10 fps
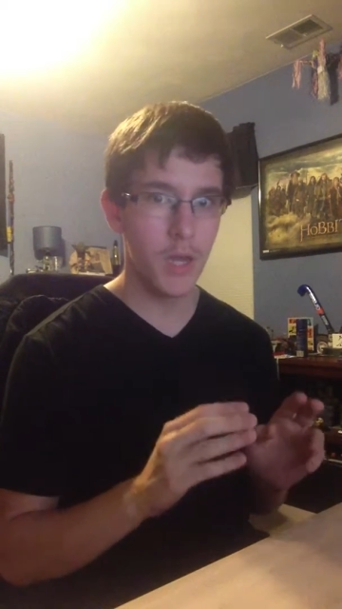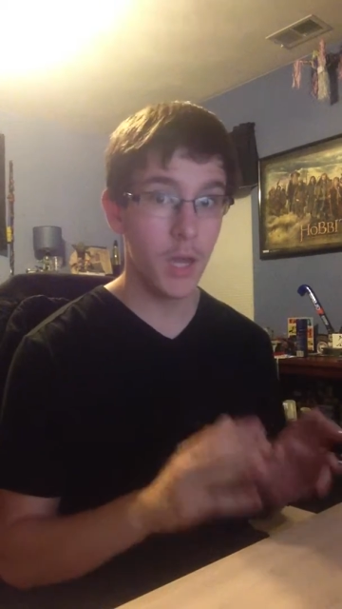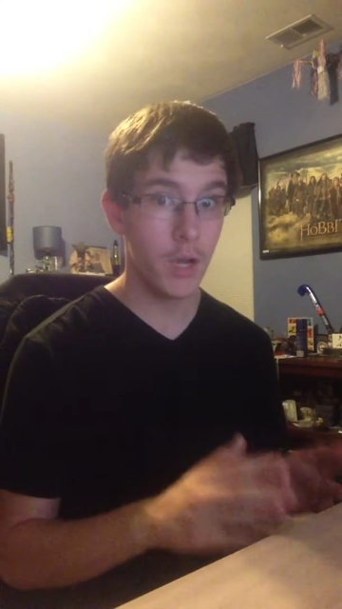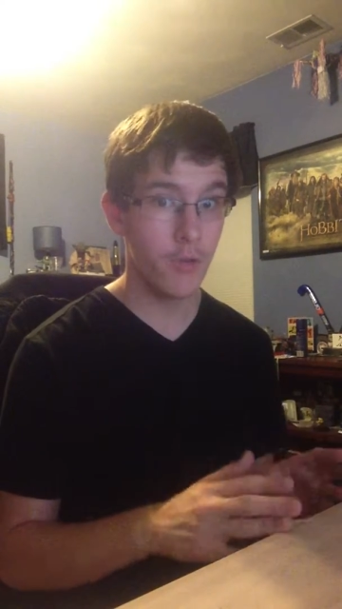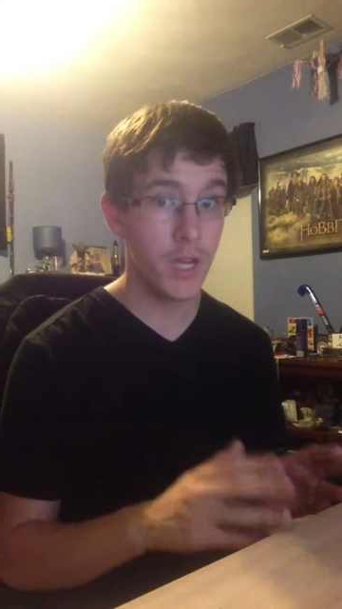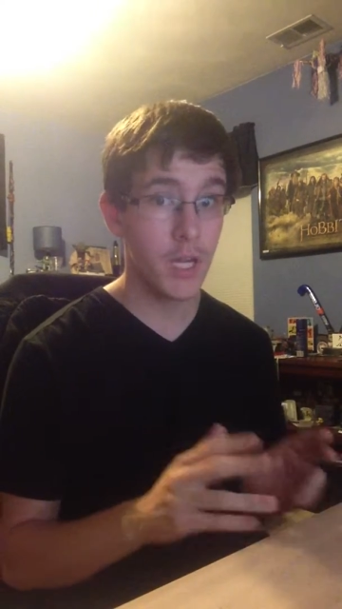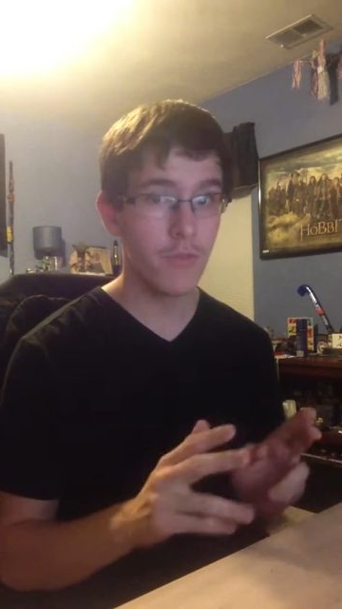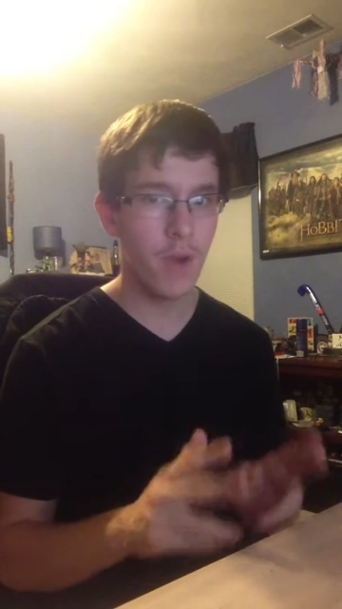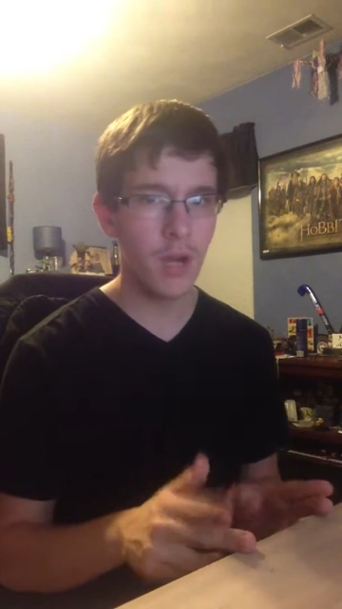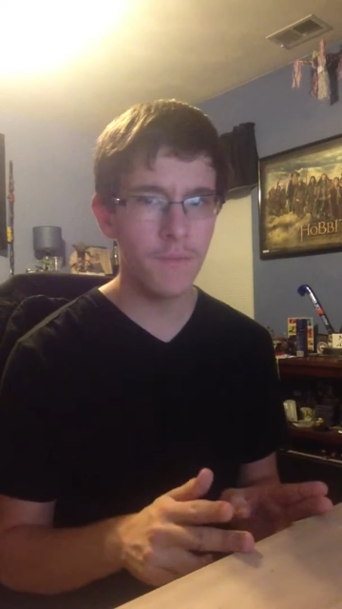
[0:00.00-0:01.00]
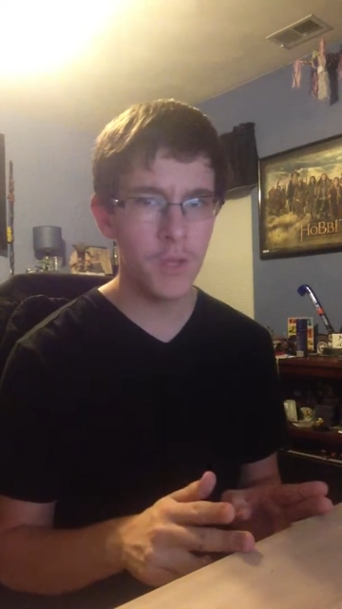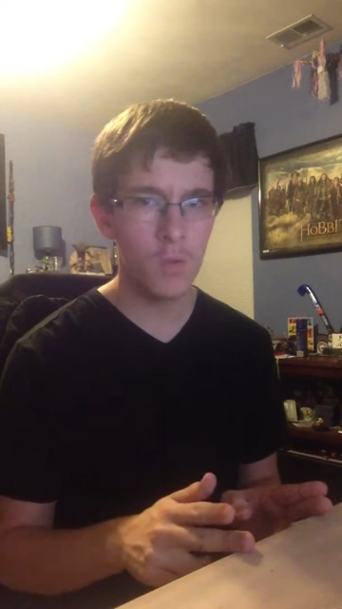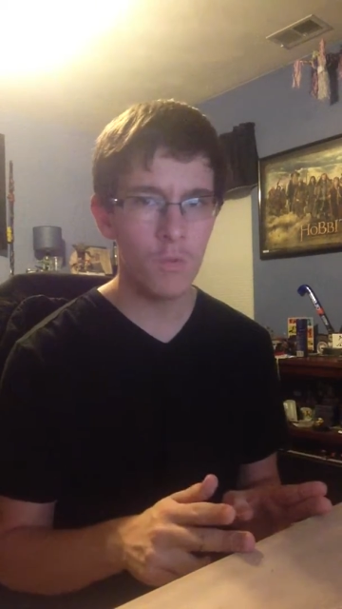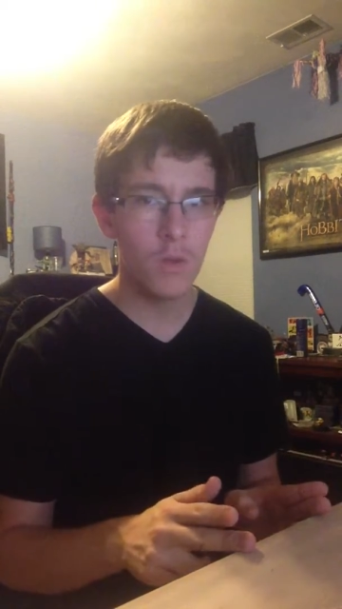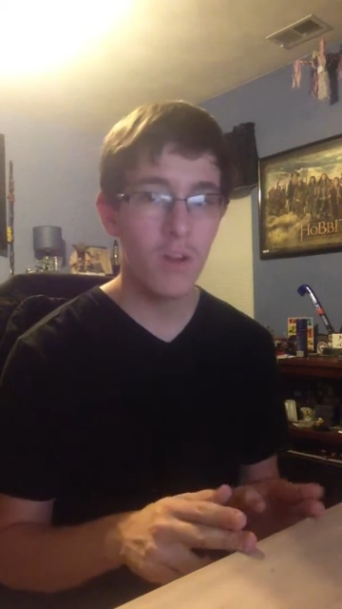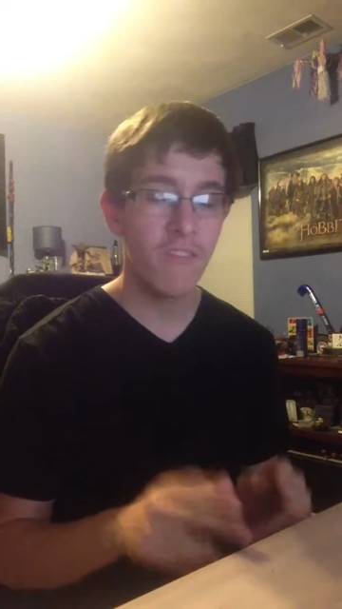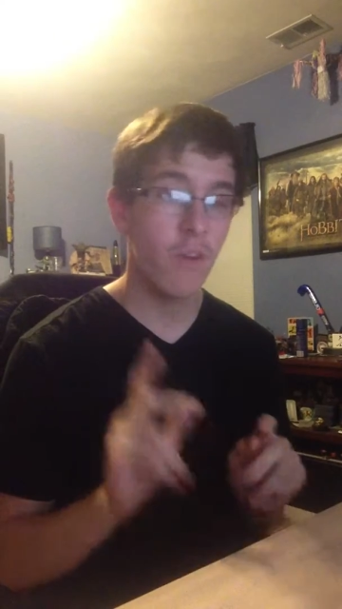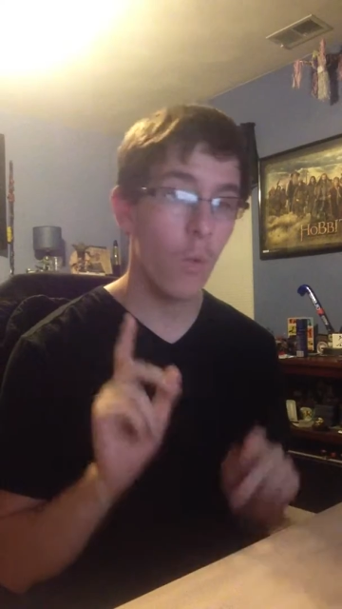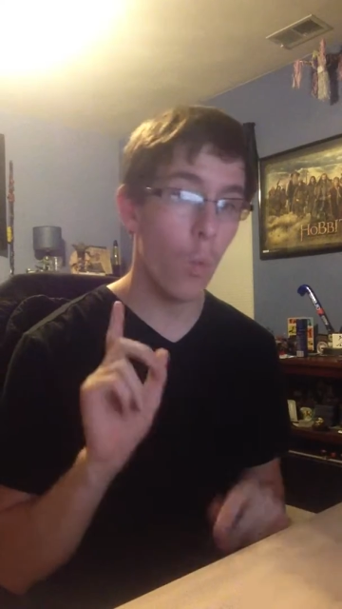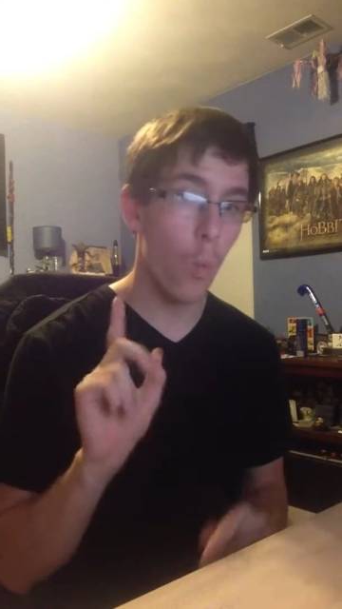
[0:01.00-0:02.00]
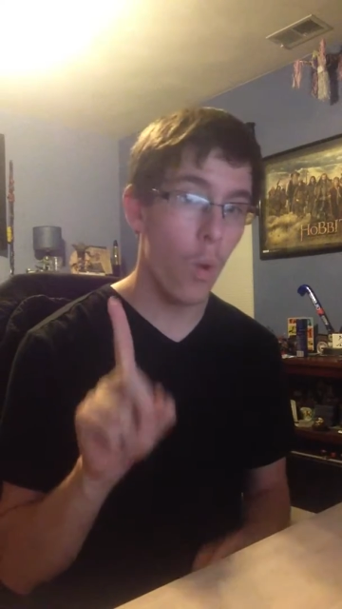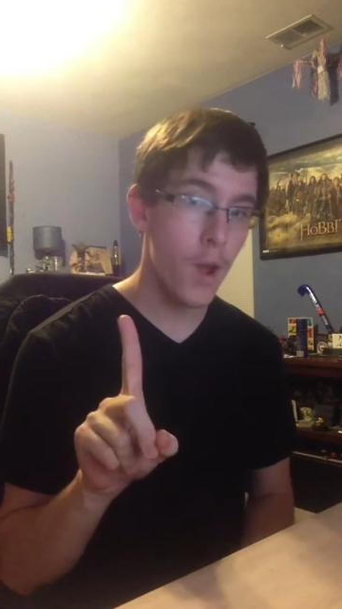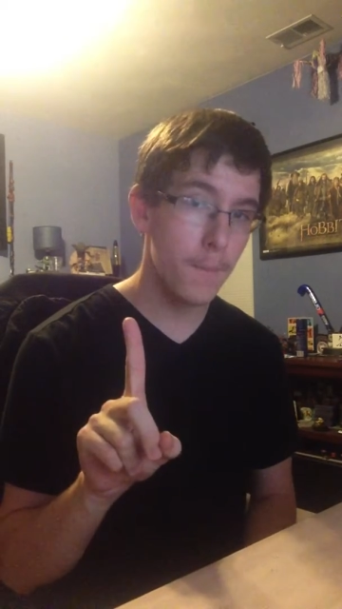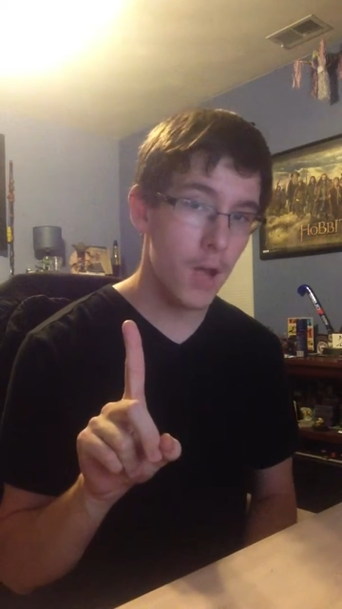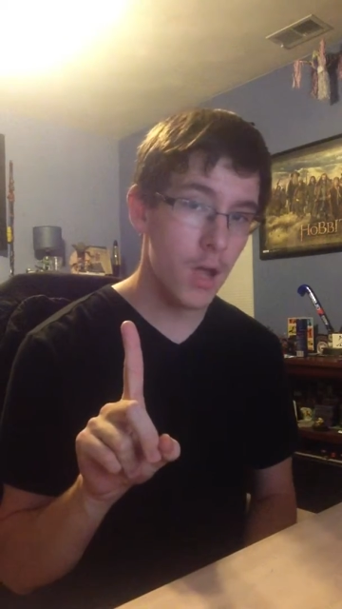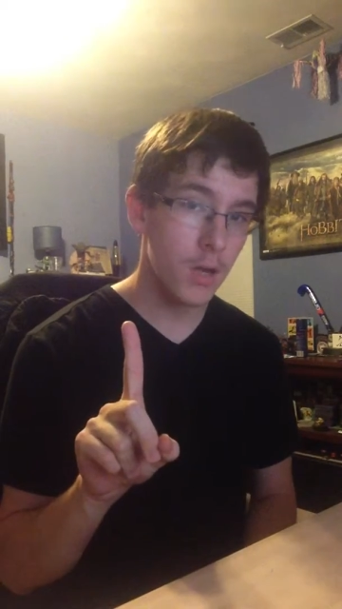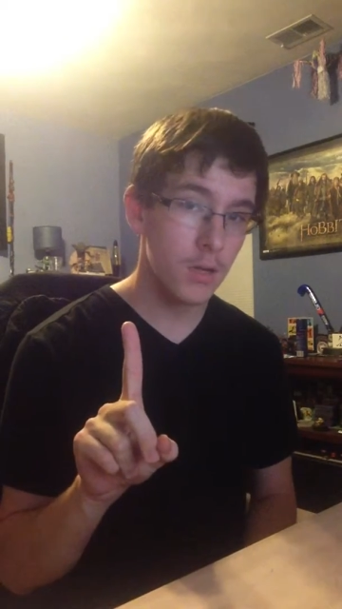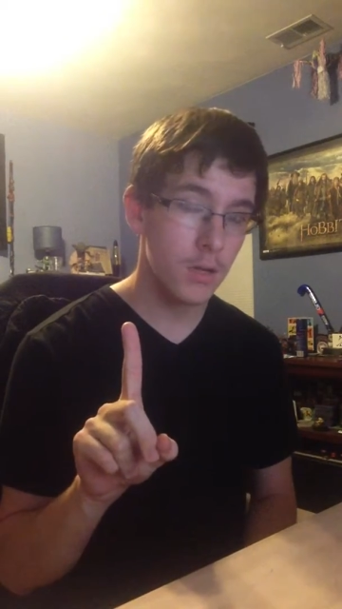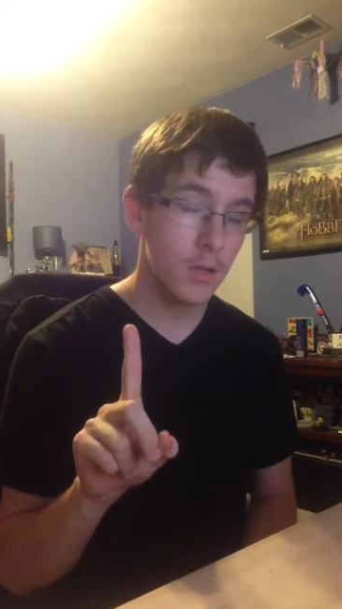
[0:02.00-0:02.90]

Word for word: increase your revenue for one month.